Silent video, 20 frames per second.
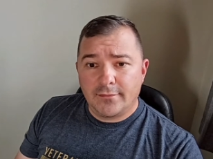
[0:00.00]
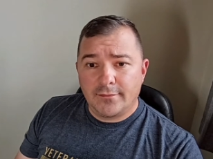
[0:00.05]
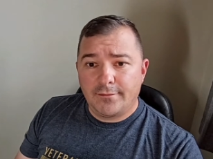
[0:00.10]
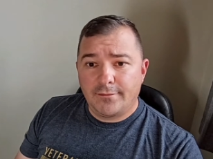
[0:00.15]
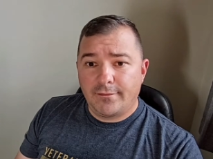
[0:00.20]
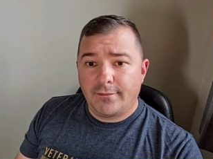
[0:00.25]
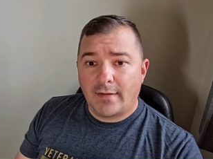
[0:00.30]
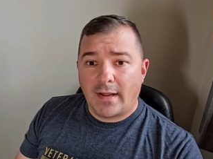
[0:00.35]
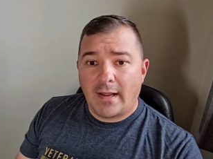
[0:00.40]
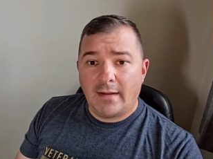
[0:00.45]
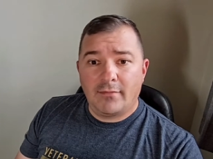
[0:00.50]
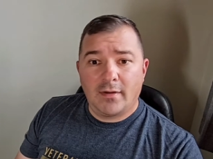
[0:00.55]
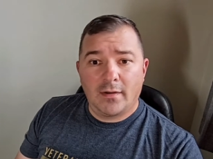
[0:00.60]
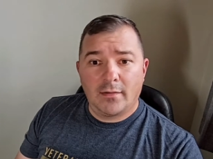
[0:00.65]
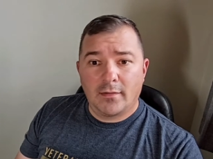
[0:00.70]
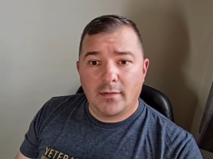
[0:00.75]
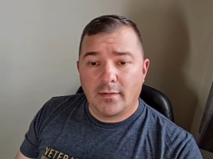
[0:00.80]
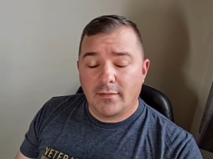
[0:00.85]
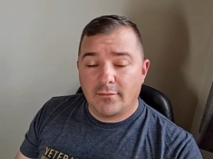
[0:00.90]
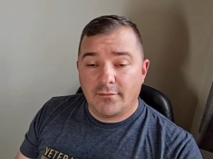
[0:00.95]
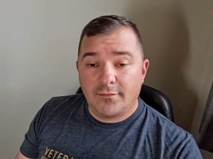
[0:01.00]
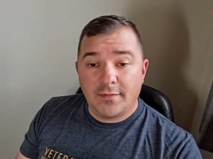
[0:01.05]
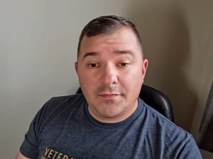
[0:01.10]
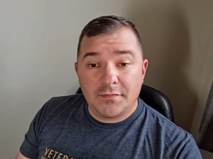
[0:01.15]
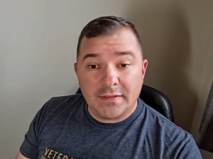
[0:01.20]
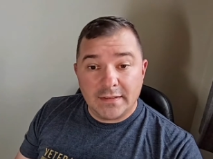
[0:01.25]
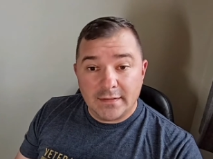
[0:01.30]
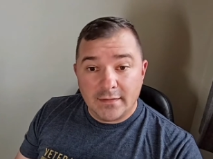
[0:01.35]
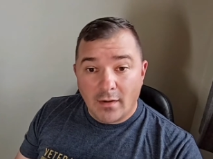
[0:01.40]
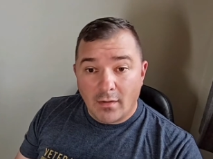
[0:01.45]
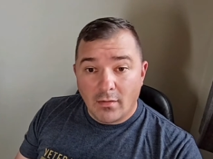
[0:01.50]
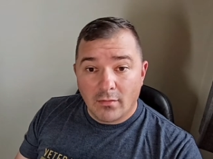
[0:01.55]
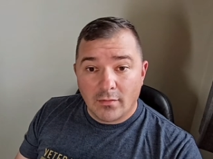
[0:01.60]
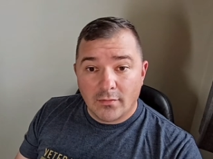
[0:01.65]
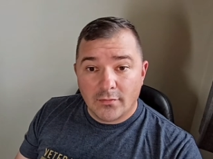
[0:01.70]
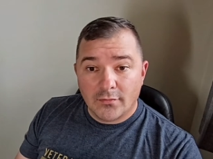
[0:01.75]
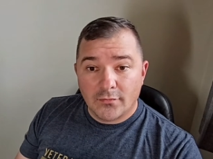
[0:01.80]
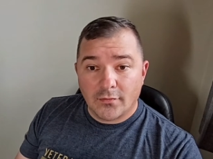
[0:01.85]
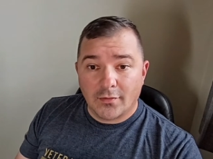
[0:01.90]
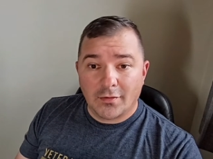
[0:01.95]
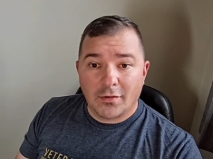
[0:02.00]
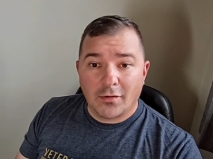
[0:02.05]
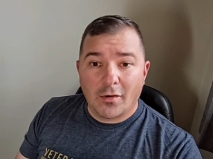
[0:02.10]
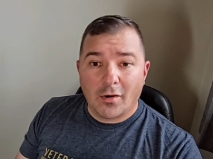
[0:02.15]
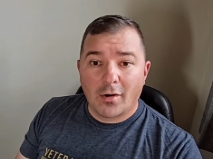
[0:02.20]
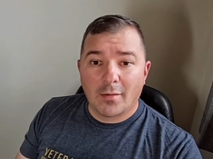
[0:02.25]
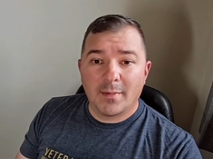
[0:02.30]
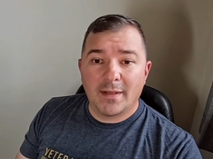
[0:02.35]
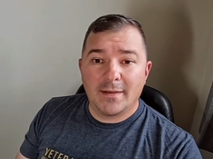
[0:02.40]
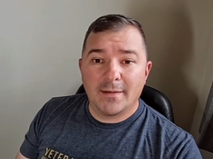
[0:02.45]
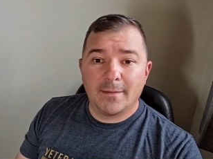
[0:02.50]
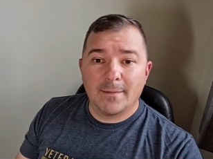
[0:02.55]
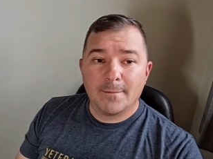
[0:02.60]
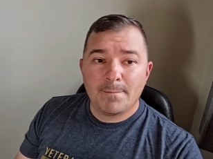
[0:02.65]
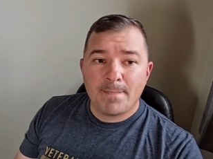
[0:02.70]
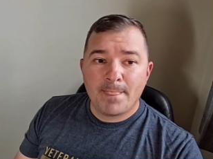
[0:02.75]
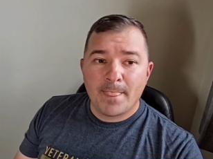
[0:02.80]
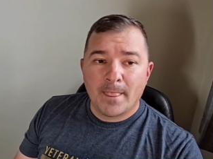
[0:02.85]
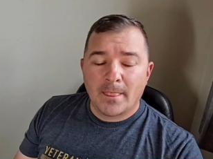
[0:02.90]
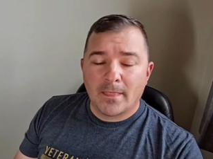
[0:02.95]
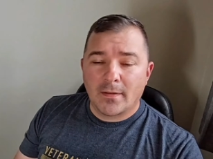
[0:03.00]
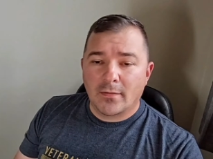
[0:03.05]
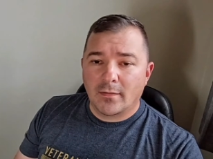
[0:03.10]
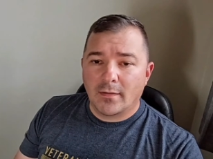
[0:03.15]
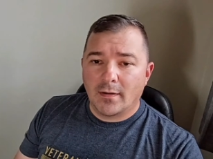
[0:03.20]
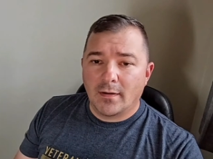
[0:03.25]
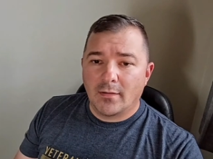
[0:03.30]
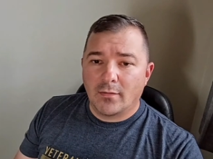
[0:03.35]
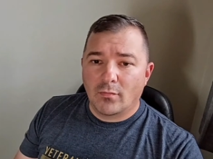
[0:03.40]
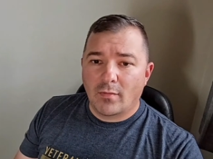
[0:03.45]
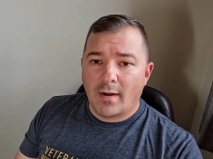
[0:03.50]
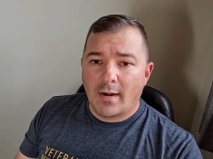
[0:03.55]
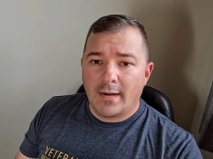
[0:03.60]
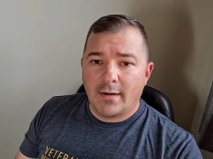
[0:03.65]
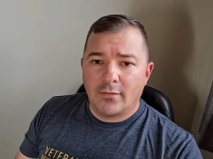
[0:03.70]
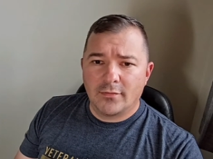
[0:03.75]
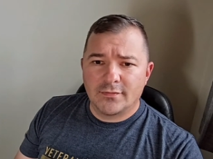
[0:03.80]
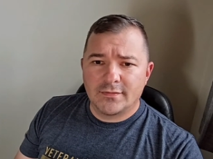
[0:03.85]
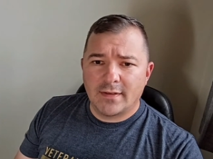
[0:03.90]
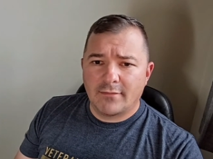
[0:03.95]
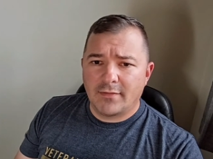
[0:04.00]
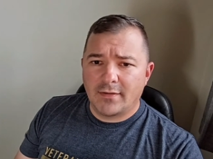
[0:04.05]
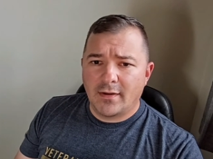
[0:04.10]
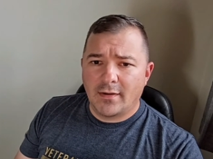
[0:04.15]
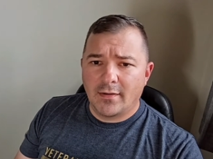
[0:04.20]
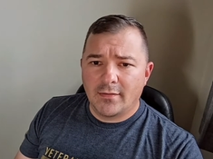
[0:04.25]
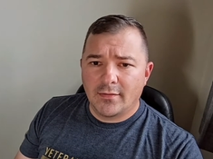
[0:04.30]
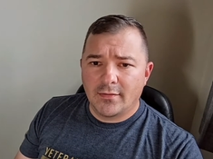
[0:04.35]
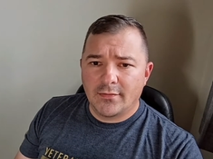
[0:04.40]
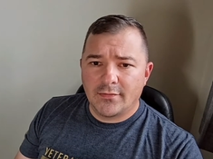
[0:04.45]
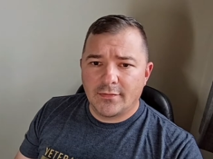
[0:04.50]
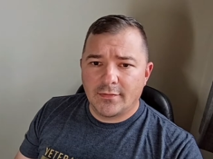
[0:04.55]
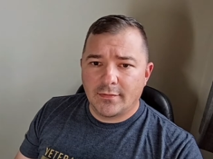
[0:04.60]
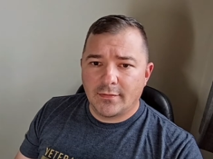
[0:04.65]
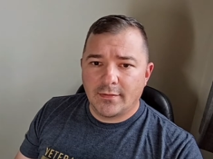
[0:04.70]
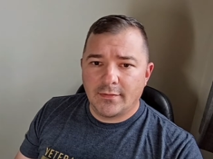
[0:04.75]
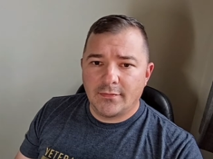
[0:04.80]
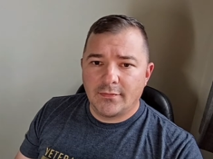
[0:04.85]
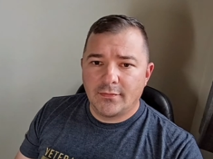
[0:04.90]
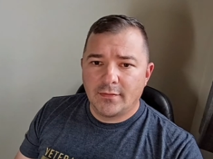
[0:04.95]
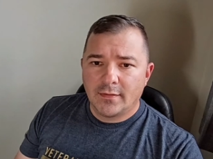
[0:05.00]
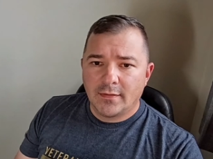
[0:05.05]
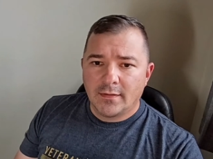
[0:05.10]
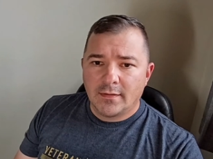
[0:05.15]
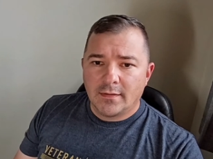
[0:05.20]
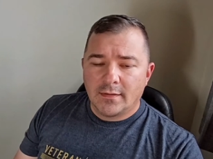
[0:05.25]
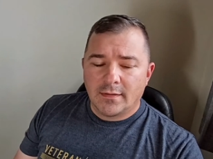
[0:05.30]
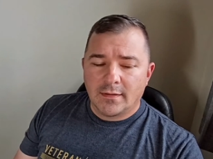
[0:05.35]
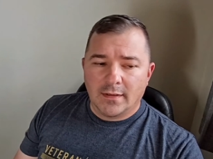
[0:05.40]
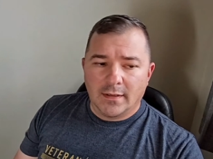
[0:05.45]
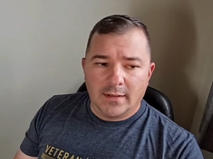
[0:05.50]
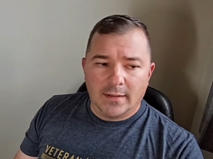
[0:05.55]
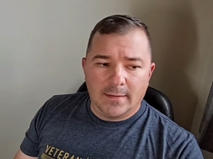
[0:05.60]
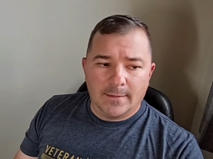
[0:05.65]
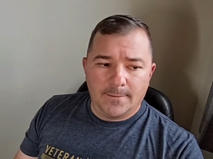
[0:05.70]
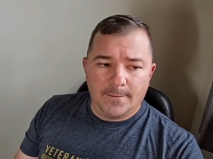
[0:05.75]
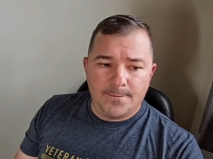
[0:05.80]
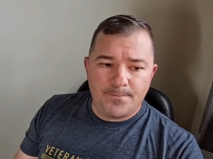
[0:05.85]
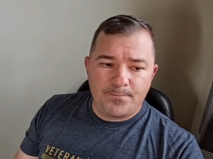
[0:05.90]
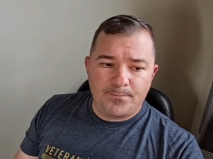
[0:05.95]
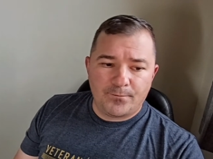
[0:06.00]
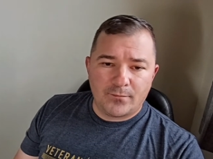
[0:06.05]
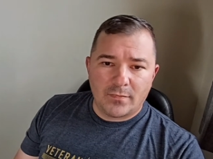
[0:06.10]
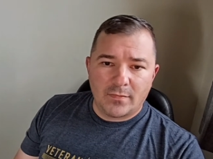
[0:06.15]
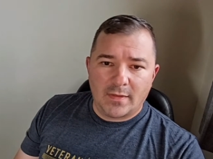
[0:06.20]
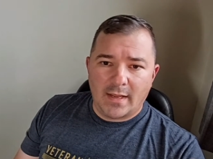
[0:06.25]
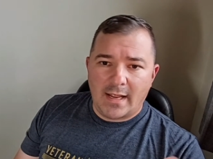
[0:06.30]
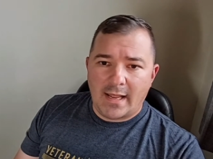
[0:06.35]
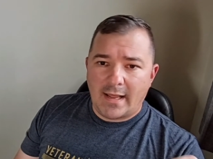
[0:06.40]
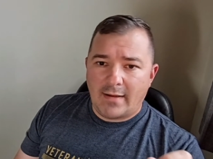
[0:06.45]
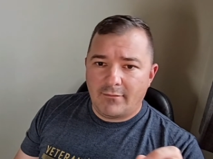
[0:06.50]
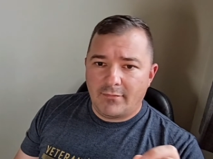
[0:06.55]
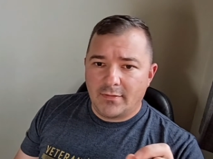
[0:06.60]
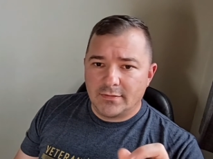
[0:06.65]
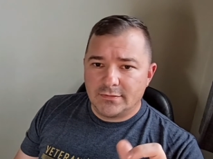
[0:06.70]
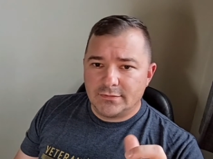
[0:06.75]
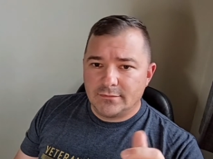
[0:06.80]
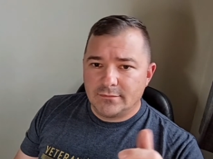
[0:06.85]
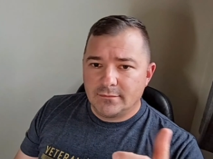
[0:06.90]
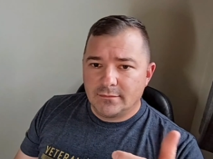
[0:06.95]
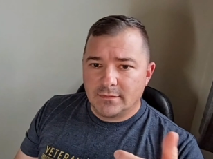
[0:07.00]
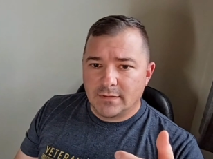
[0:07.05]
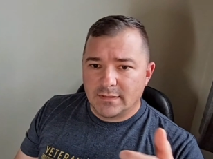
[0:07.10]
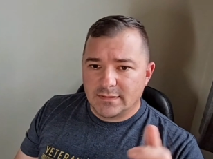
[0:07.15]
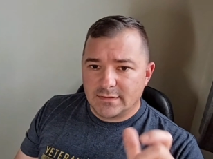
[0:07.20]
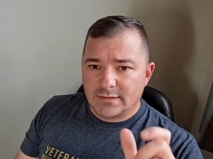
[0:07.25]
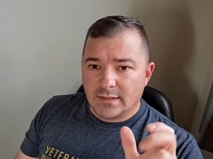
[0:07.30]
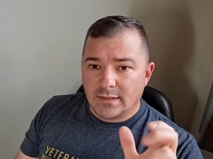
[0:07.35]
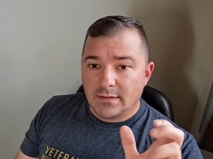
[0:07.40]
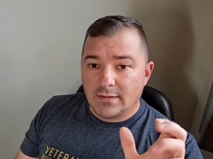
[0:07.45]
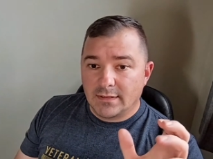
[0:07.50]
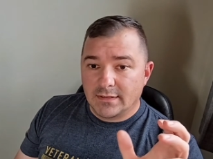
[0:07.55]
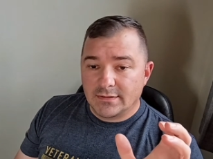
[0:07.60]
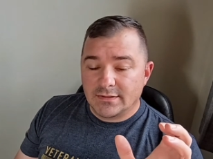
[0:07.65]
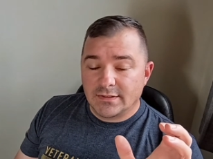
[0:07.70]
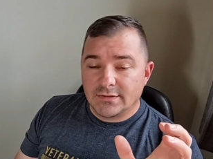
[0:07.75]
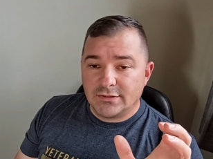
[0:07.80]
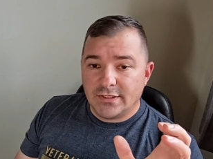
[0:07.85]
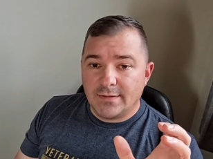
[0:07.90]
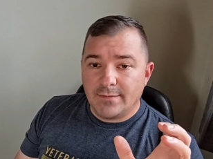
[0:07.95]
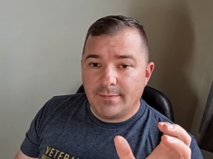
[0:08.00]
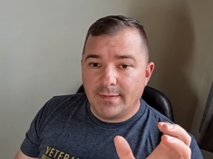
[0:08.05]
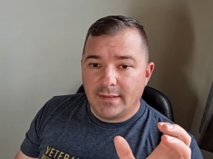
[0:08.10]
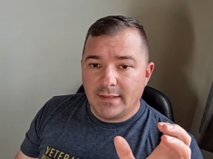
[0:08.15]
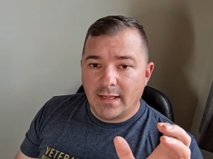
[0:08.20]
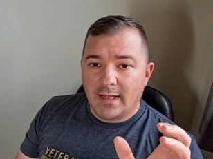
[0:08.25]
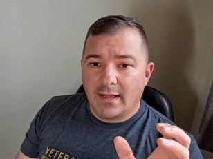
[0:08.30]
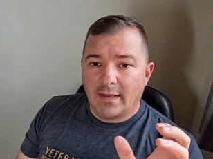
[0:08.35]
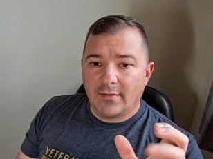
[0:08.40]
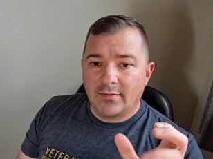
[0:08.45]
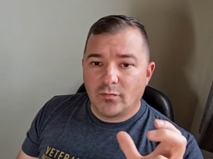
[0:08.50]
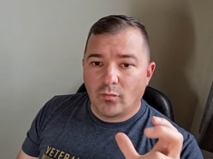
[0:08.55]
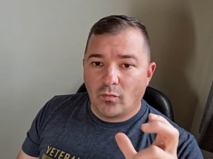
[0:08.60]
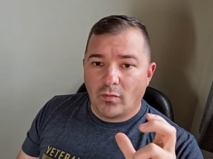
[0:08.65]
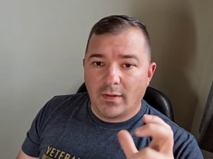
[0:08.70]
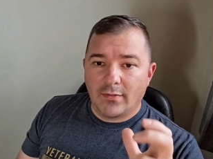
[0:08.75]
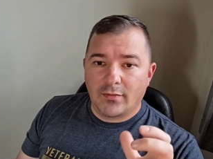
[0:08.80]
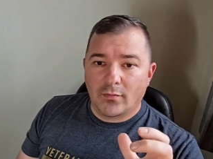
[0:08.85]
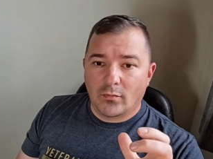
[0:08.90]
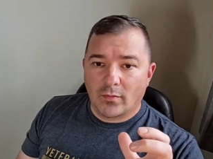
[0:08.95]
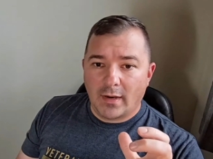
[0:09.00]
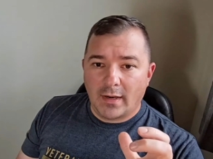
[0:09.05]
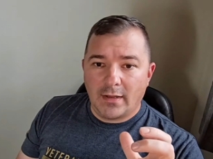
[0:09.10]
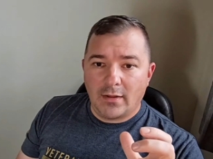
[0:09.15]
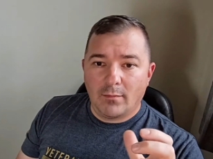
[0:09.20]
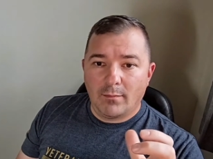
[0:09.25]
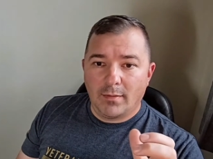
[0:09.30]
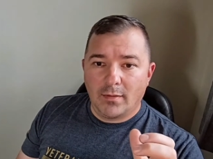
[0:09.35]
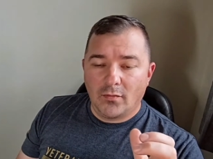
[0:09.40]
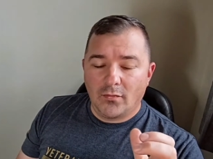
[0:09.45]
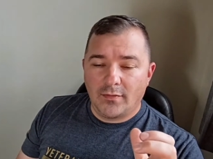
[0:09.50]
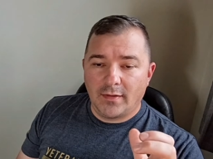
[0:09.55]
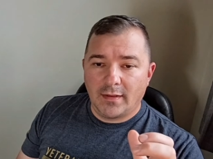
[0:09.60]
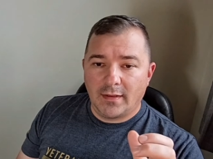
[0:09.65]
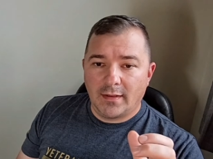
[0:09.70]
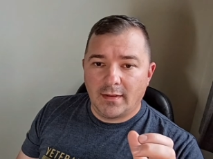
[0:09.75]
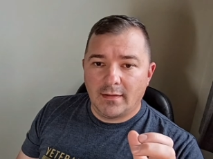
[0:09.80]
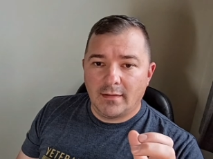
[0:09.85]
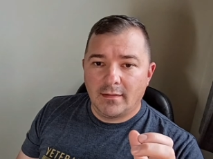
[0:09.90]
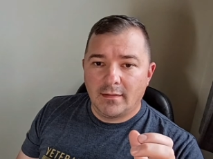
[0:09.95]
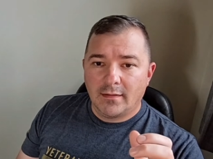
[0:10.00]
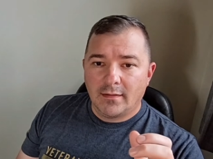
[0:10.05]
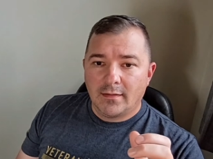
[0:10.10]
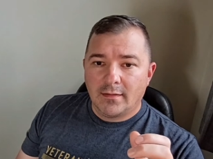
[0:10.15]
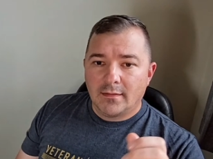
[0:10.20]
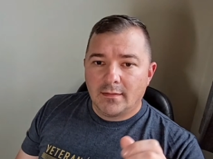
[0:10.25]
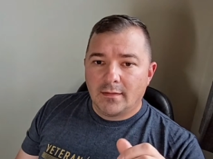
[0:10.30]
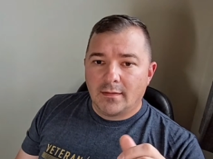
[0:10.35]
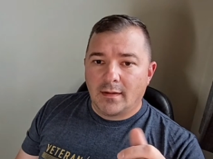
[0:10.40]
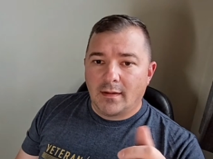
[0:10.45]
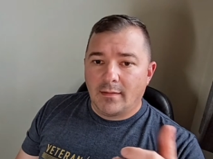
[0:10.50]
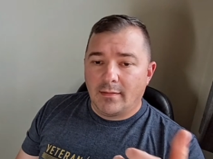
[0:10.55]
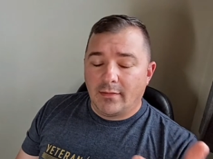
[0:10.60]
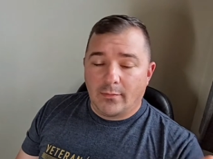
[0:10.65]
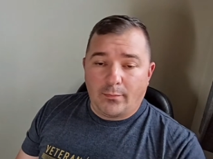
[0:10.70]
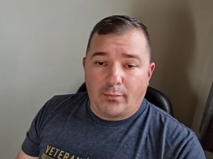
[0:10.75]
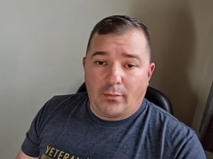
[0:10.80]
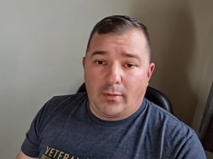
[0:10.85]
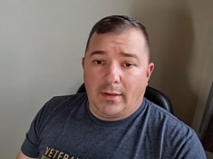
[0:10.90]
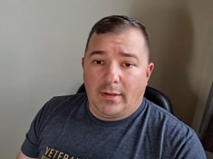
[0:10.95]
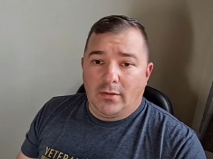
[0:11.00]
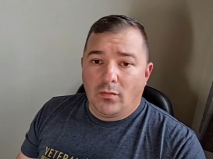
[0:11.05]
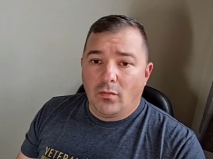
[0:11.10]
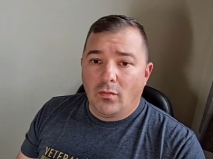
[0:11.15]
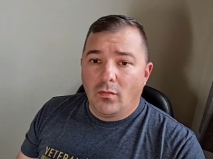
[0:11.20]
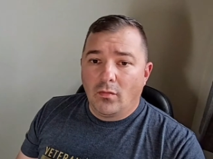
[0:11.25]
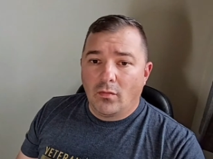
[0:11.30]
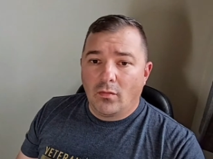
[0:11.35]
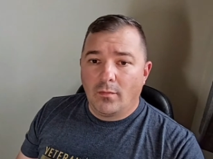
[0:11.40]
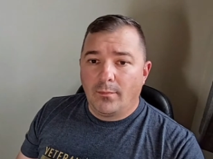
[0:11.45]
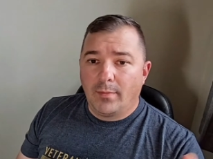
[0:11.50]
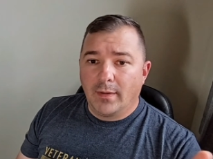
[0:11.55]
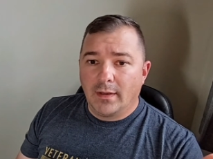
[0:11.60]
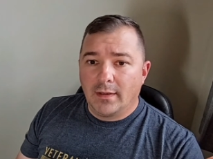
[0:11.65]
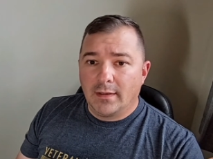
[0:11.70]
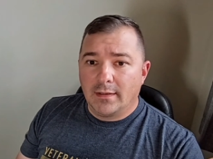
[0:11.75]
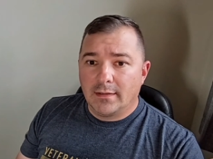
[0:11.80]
$550 for the Garmin, their Rhino 700 series, that have that's a GPS with a radio built in. And they're pretty cool, but